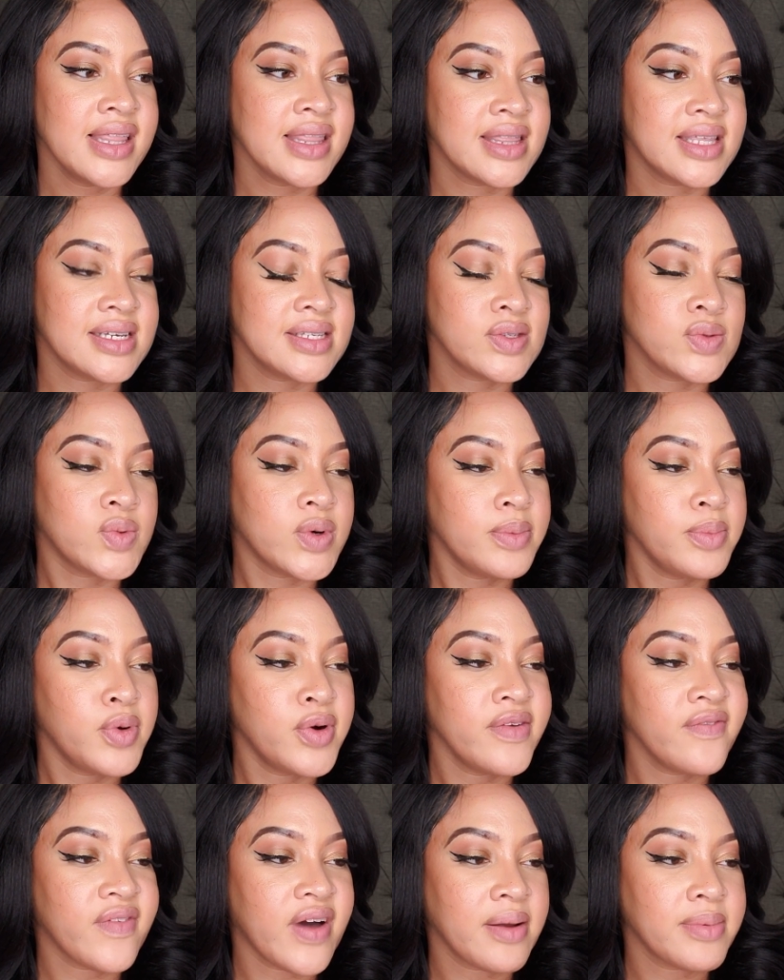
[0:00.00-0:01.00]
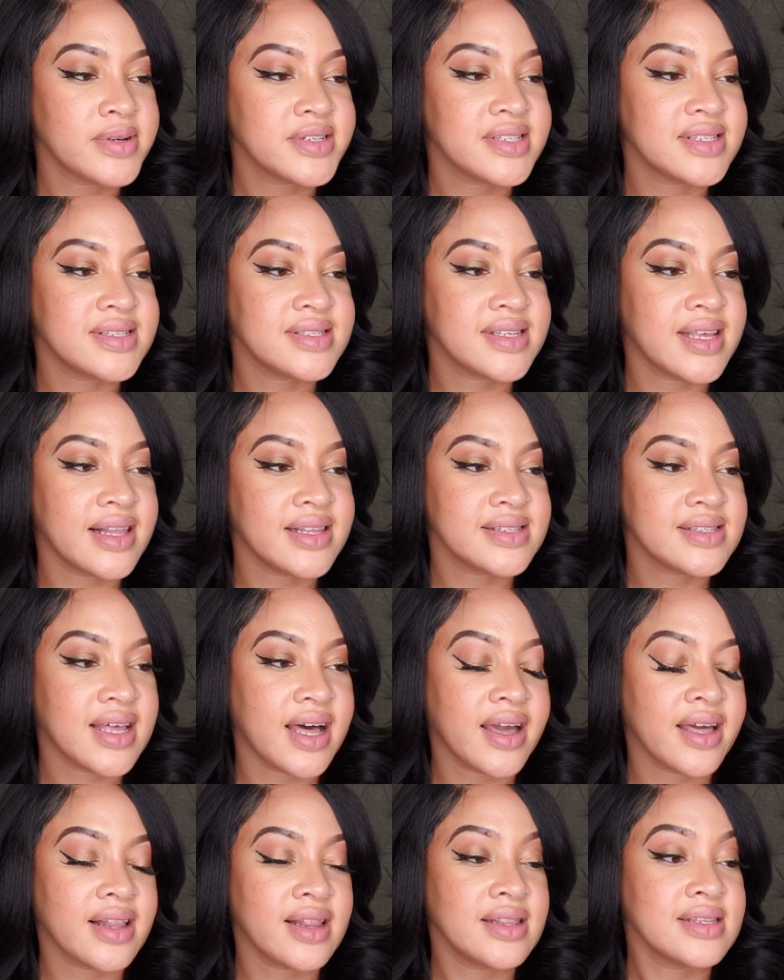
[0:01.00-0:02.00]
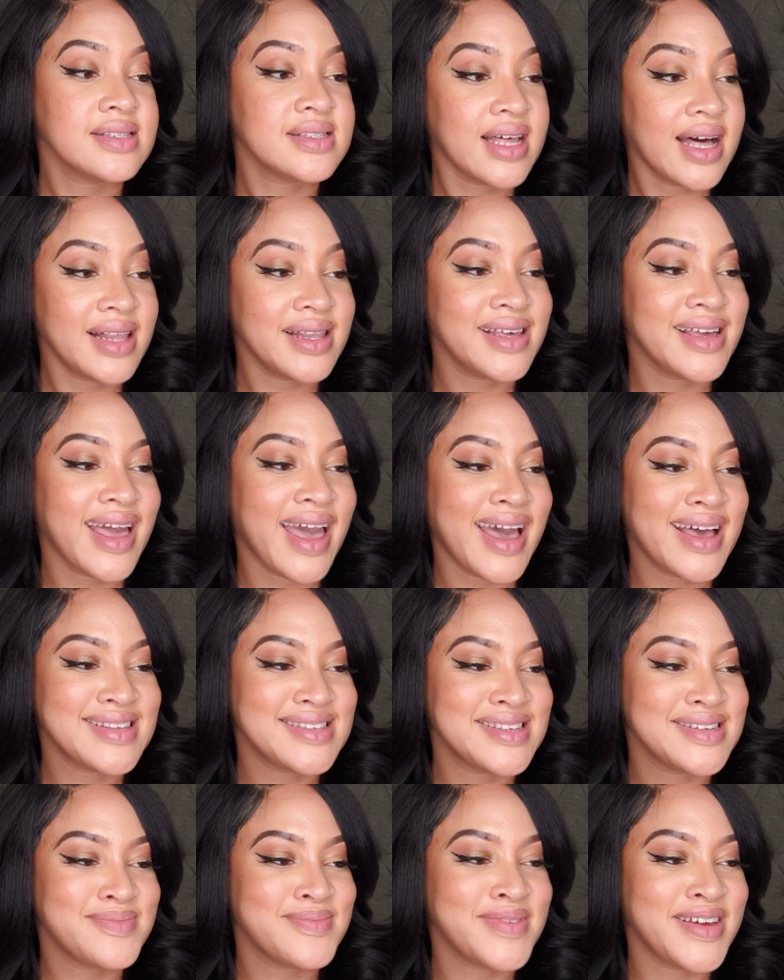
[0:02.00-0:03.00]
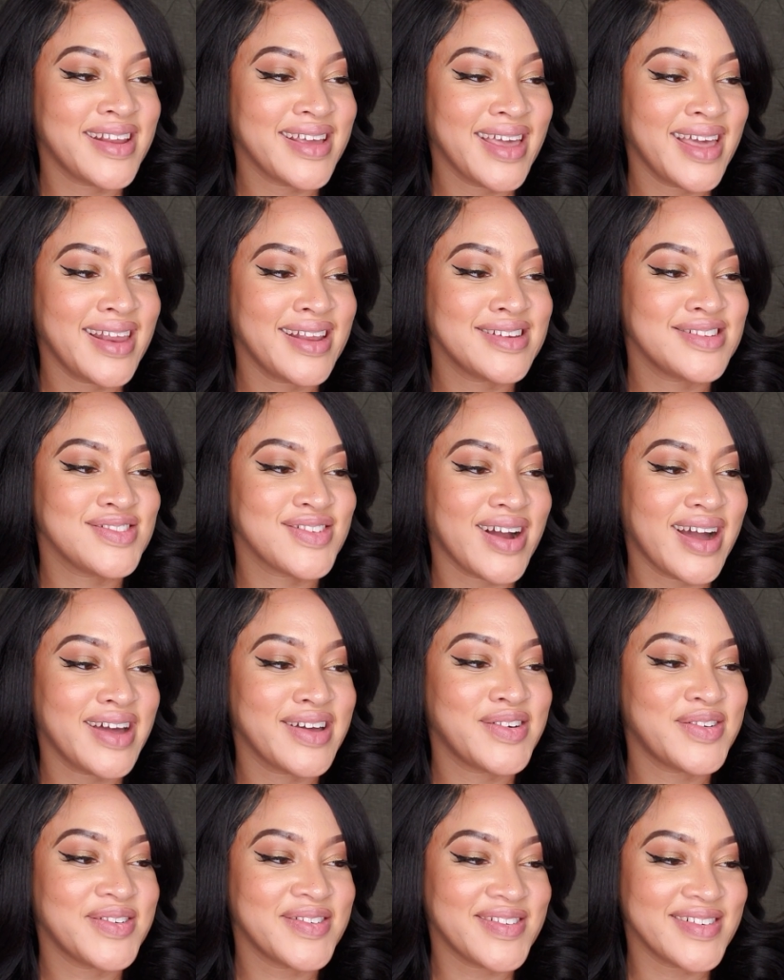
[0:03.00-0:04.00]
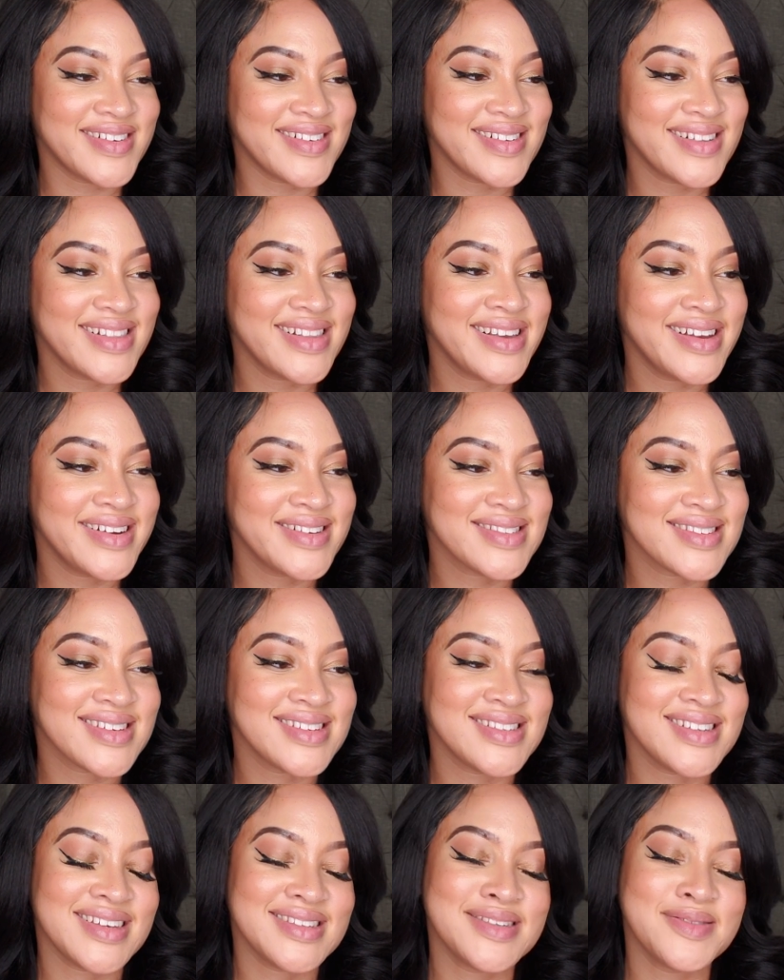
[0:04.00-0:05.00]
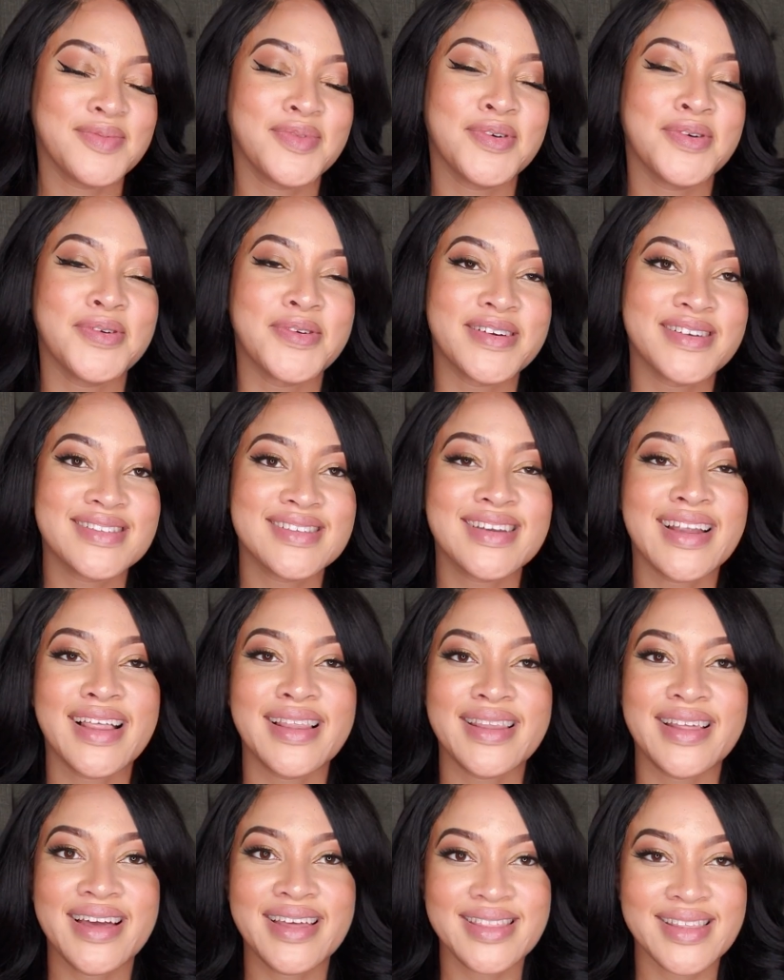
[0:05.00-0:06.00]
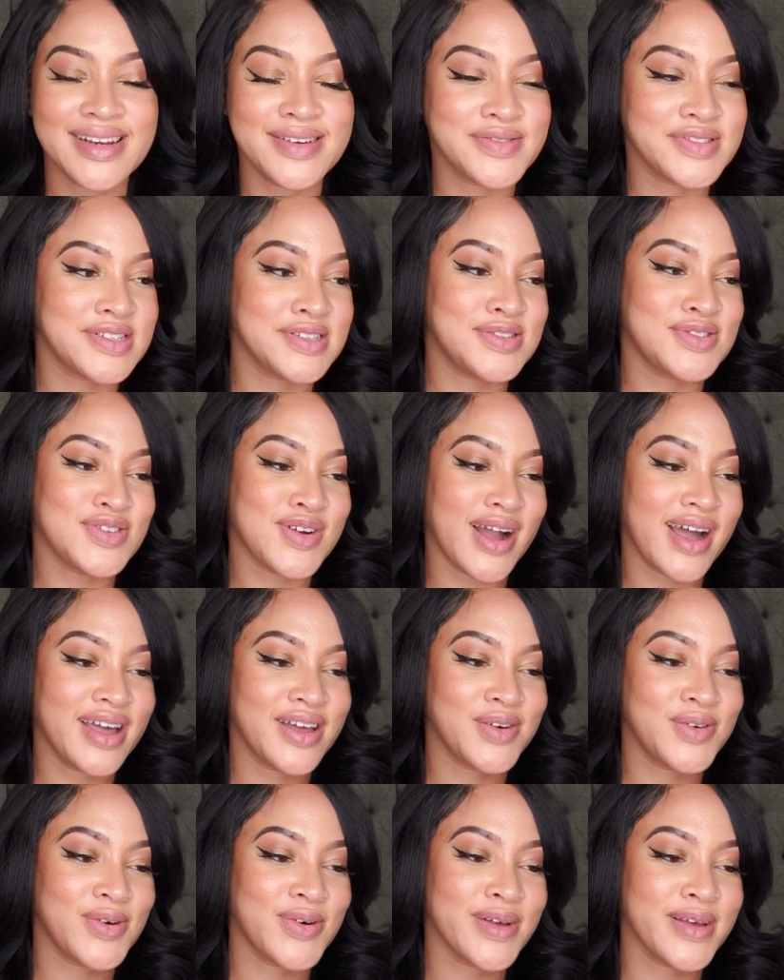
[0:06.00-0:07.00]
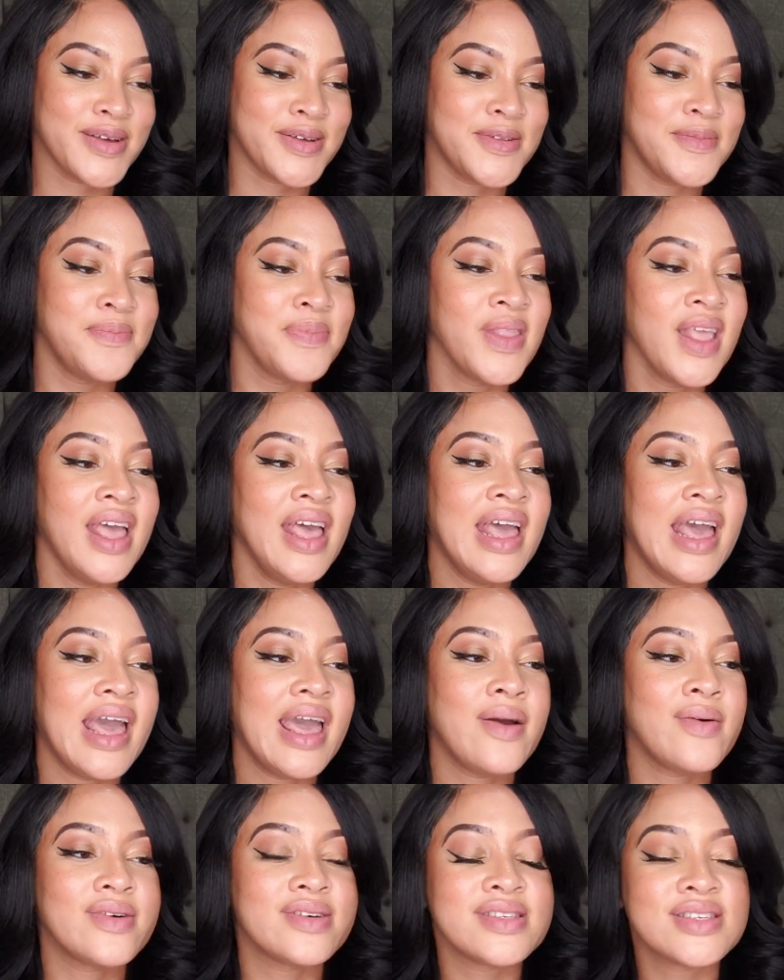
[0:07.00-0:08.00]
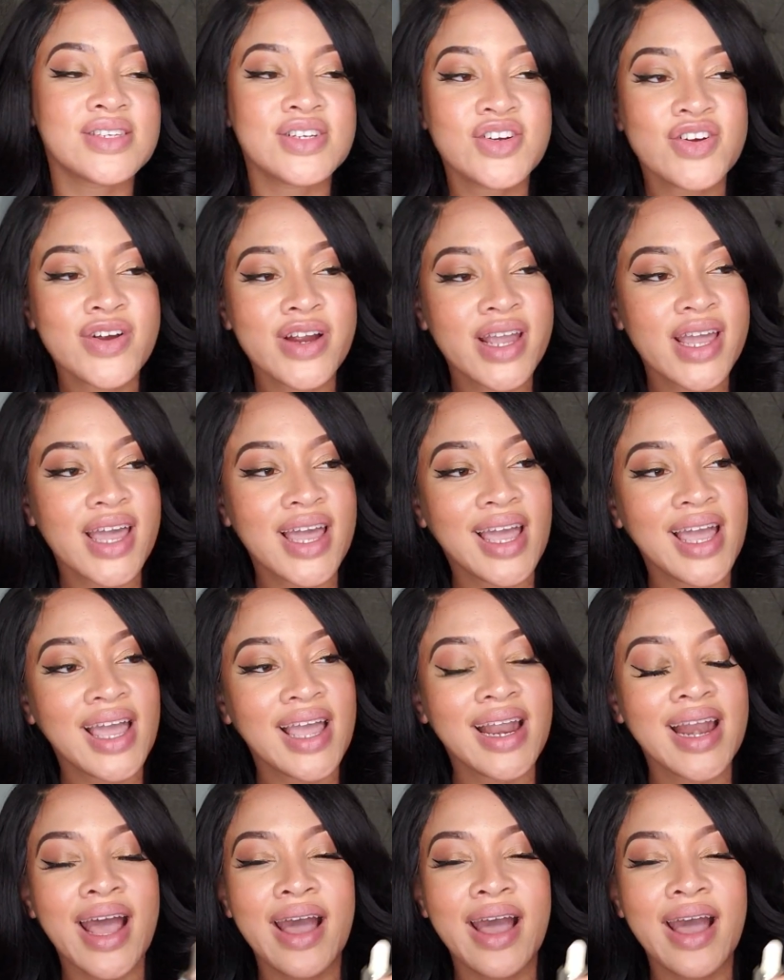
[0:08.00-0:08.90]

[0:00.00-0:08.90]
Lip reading: This 1.5% salicylic acid medicated dry oil clears congested pores. And I like that it was a dry oil. It was green.